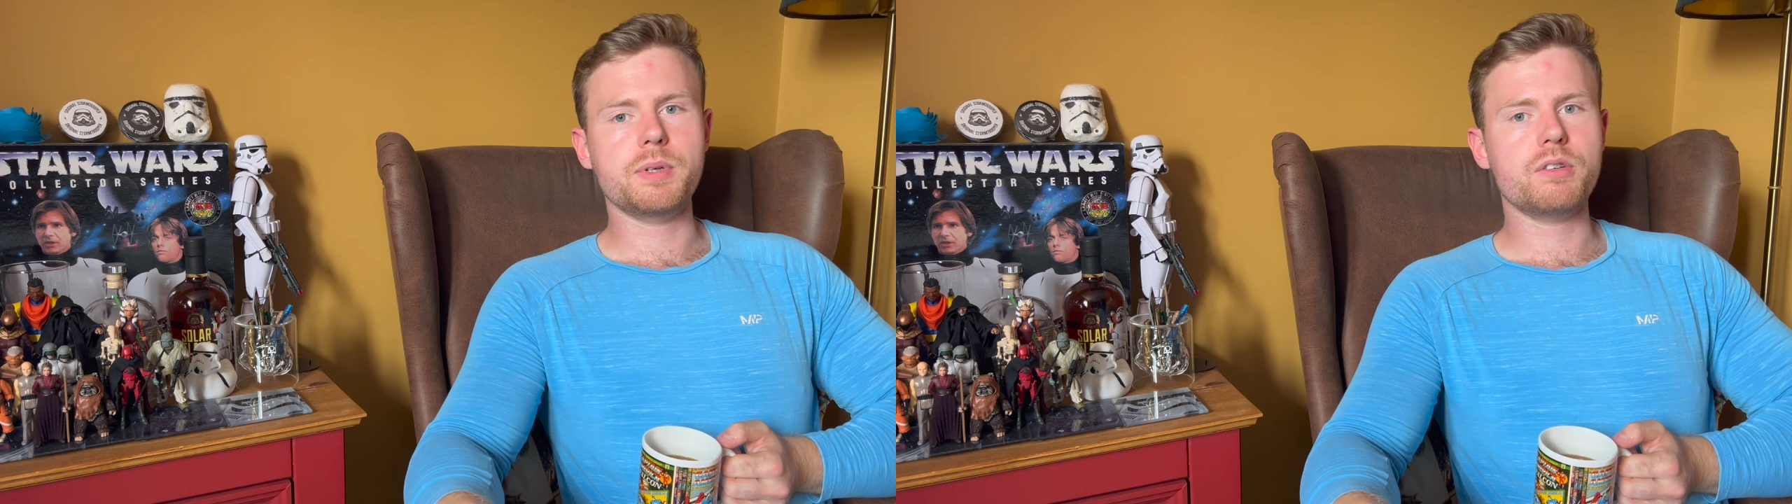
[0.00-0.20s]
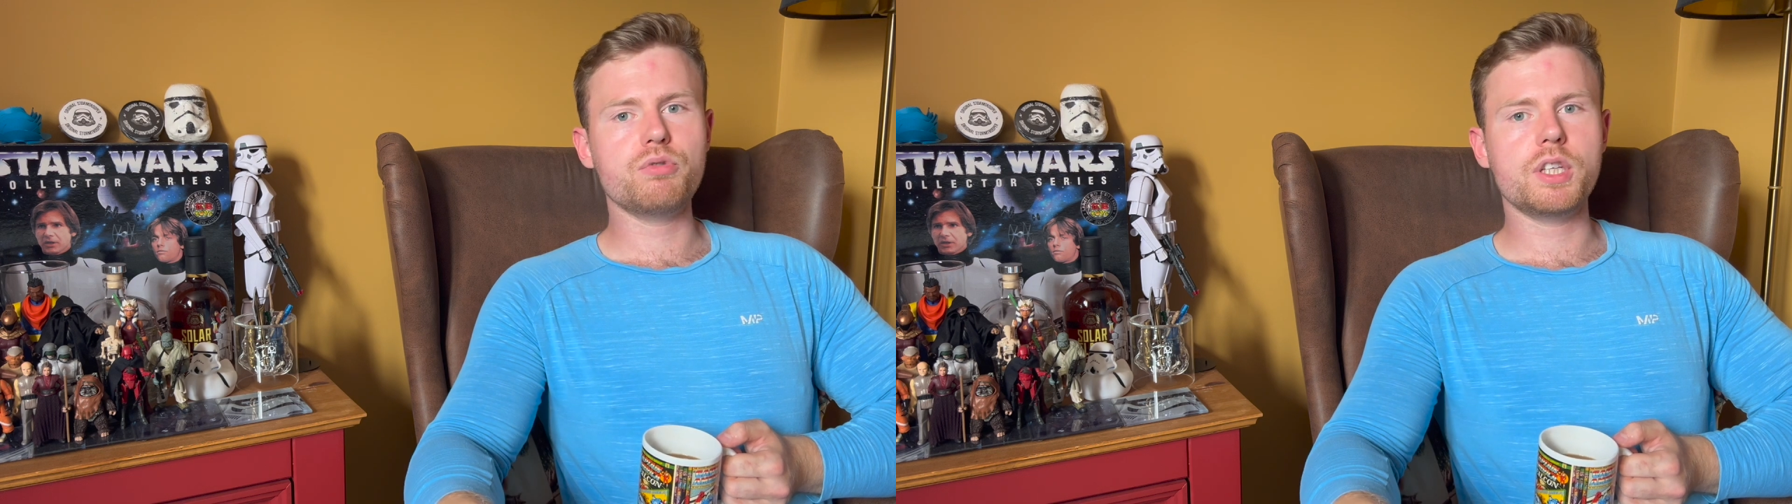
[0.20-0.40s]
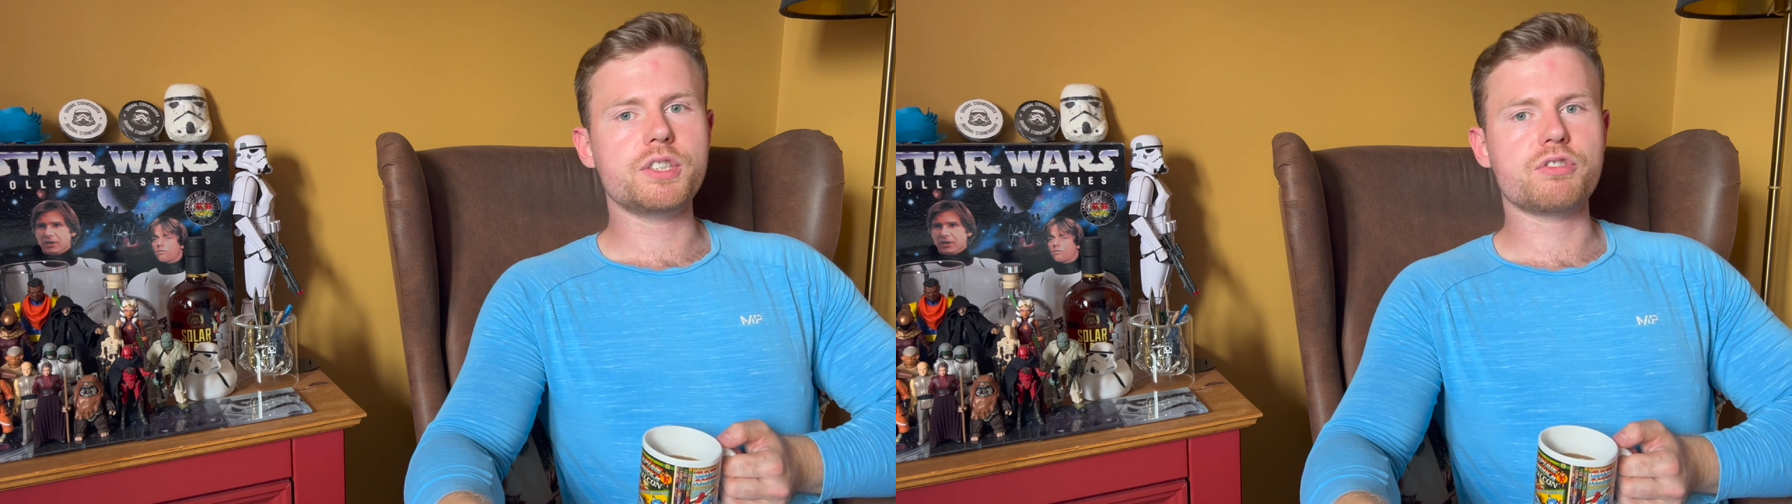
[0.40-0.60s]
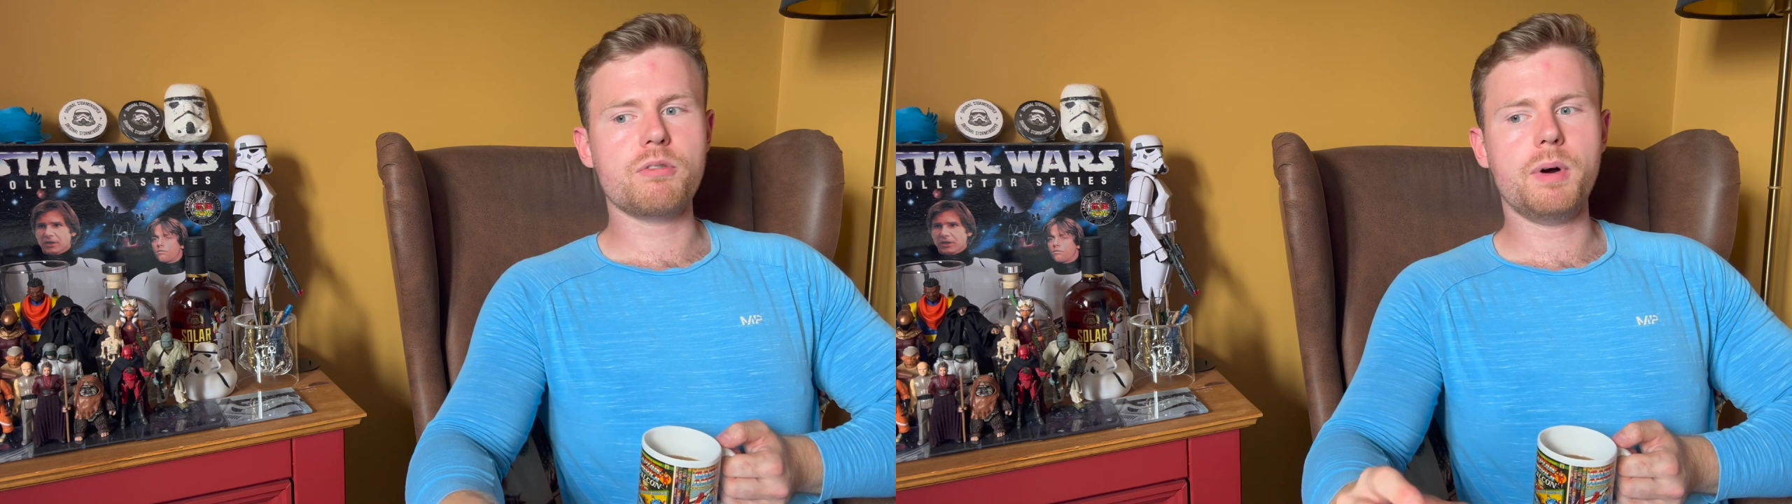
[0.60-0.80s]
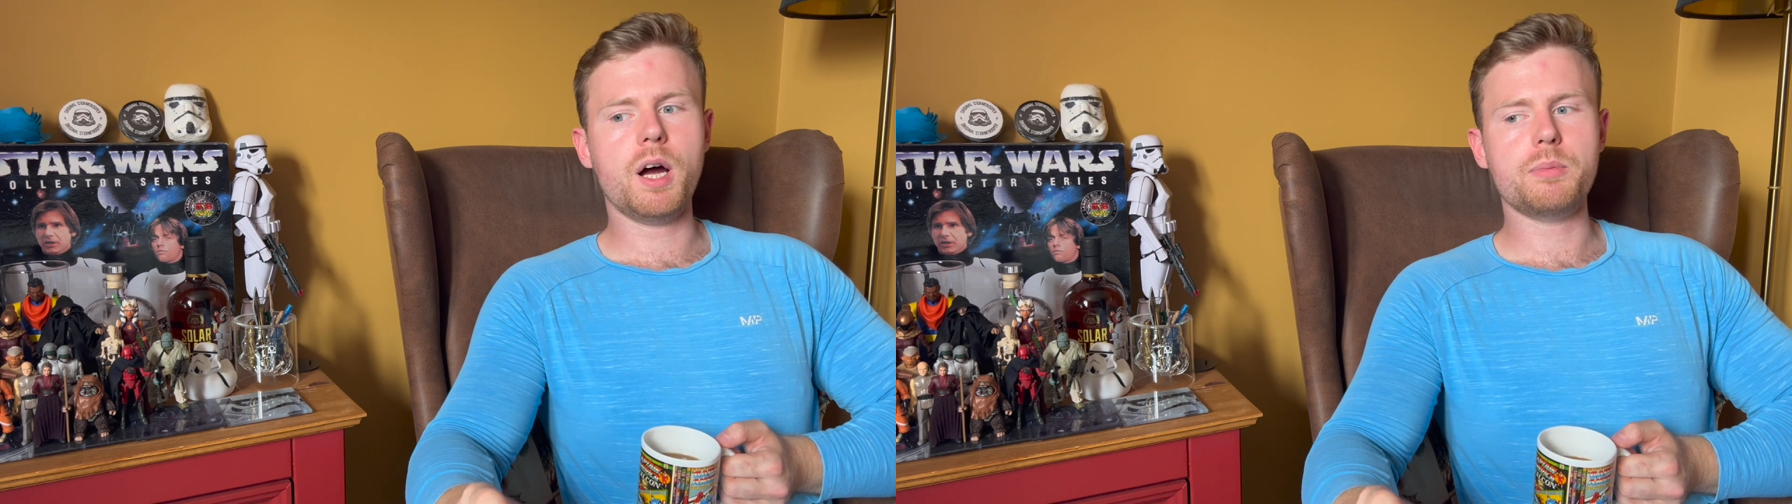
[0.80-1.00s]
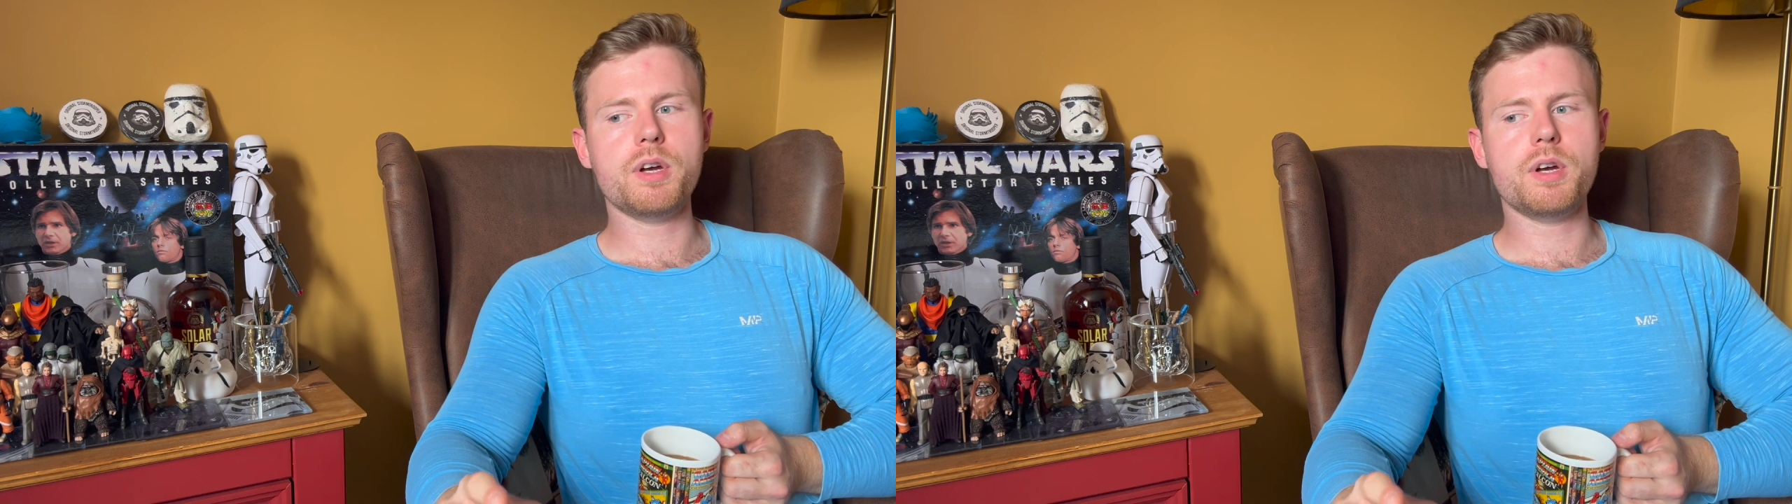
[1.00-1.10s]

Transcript: It really just reminded me